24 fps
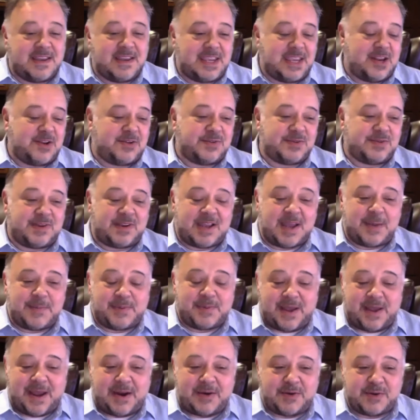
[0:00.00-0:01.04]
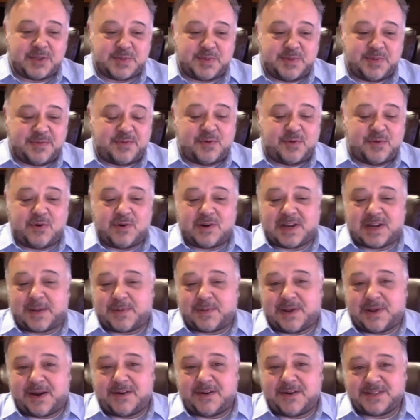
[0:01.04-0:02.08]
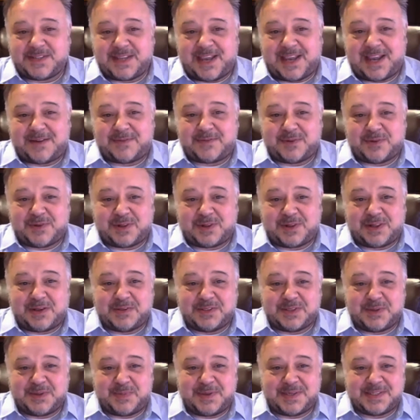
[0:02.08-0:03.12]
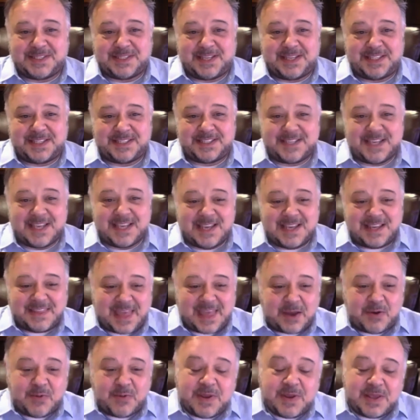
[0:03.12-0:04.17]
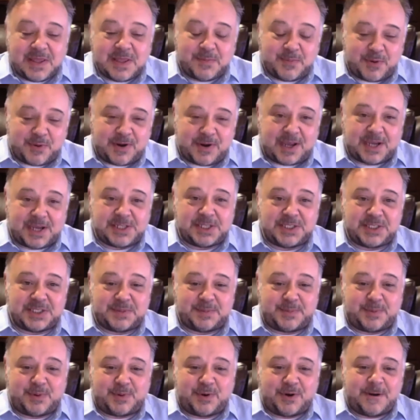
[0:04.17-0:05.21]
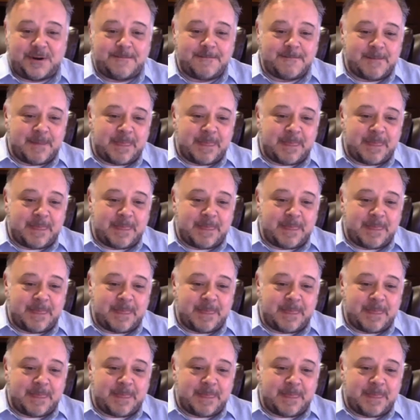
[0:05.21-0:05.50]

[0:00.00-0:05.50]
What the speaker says: A couple hours before, a couple hours after the close of business. That would be the production support.